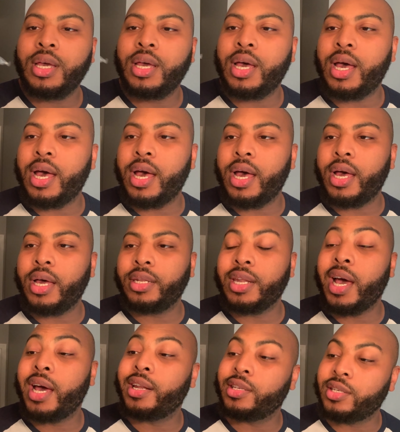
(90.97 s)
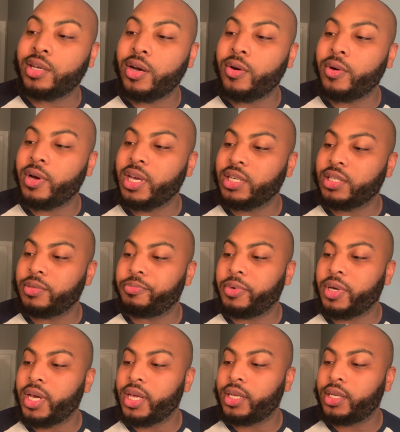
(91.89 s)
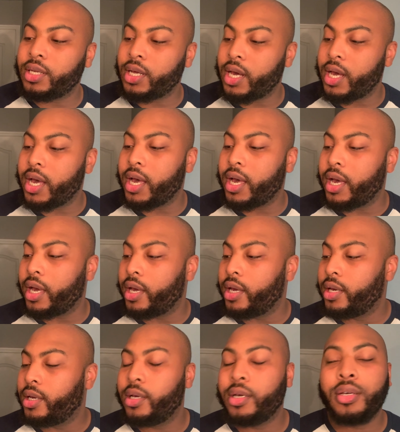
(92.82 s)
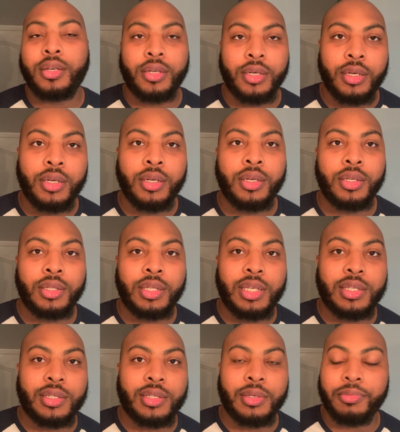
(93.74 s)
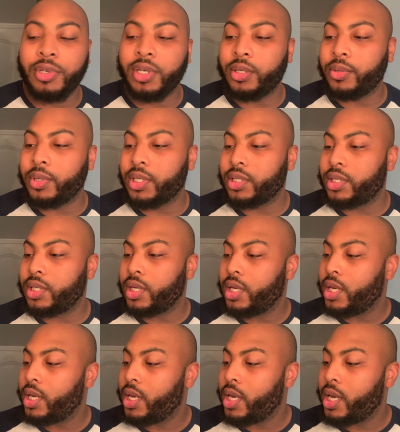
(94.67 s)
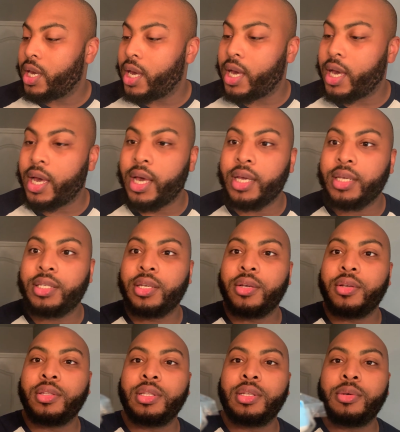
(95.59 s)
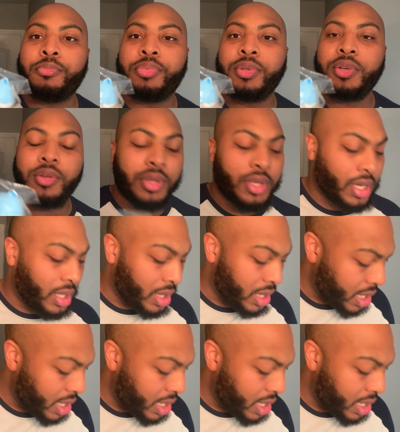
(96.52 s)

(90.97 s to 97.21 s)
Not as always, but these are some good ones. So a little blue thing